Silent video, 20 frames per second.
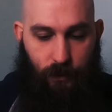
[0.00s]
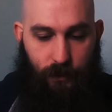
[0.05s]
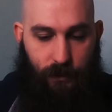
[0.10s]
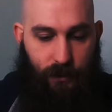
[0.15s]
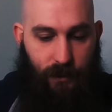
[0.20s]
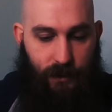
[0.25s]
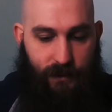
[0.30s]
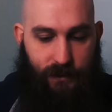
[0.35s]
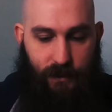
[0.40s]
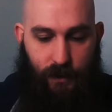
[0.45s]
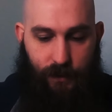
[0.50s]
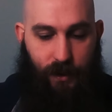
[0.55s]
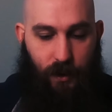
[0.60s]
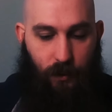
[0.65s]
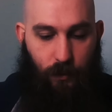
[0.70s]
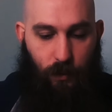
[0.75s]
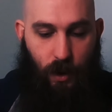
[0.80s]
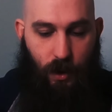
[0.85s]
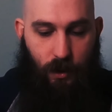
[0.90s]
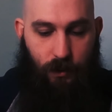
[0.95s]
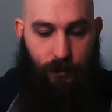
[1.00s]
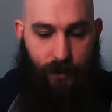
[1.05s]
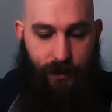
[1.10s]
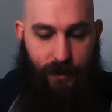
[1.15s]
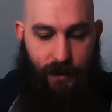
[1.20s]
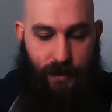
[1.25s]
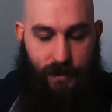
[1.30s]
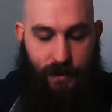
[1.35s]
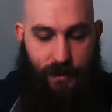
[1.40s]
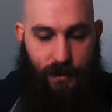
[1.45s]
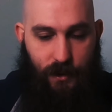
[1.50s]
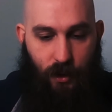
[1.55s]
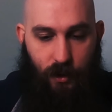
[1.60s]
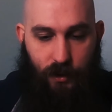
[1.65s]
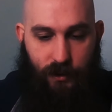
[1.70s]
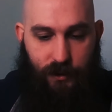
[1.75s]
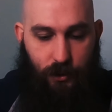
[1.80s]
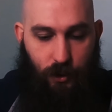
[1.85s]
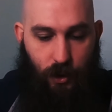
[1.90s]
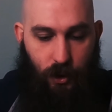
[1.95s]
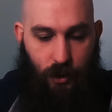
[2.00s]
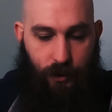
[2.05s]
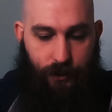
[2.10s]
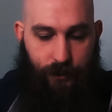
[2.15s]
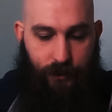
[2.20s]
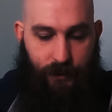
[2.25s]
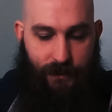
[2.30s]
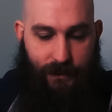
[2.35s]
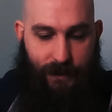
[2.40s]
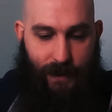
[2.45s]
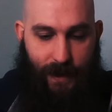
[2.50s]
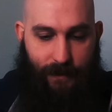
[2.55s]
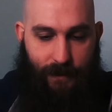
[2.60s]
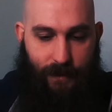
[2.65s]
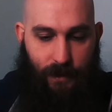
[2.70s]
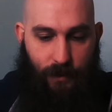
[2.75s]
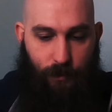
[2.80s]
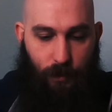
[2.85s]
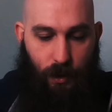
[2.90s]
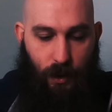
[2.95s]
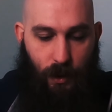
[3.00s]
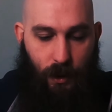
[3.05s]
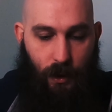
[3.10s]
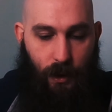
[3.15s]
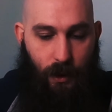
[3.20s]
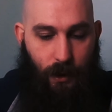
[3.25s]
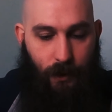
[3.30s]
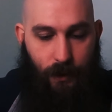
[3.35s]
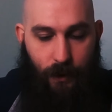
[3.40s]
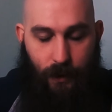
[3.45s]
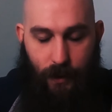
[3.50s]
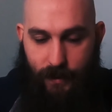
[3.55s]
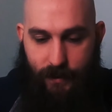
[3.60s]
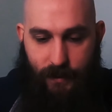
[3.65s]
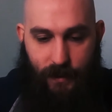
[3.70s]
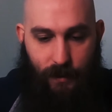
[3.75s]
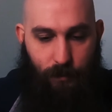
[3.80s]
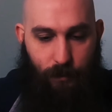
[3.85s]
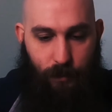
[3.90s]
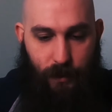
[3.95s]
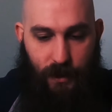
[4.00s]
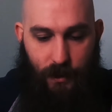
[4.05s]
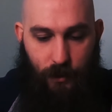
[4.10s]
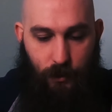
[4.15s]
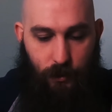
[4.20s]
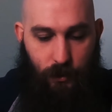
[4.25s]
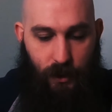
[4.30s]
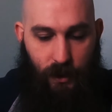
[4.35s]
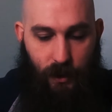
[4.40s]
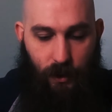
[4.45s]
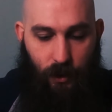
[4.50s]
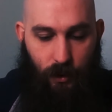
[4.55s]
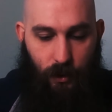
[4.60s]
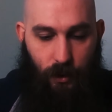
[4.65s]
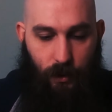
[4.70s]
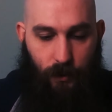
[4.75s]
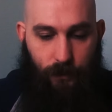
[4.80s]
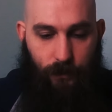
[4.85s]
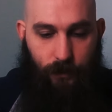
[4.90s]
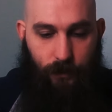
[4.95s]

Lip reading: There's nothing wrong with this. As long as you can understand them, let them be who they are.